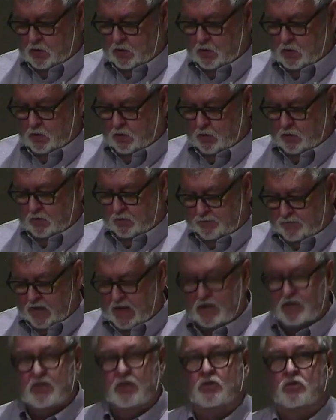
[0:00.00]
on the
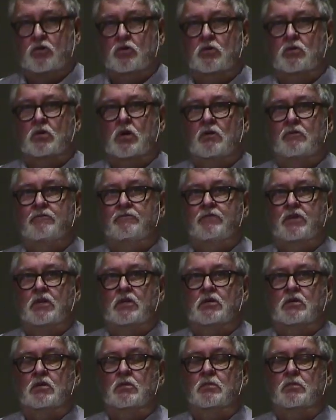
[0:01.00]
fact that you're a
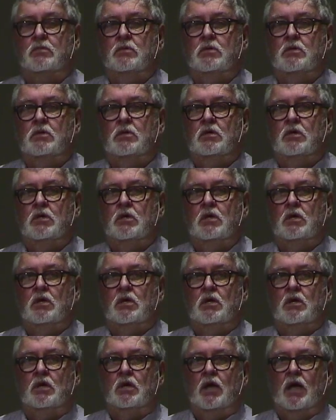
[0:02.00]
victim.
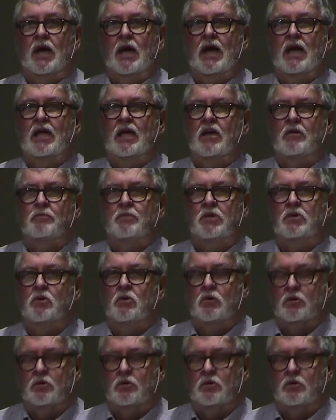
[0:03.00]
I have been hurt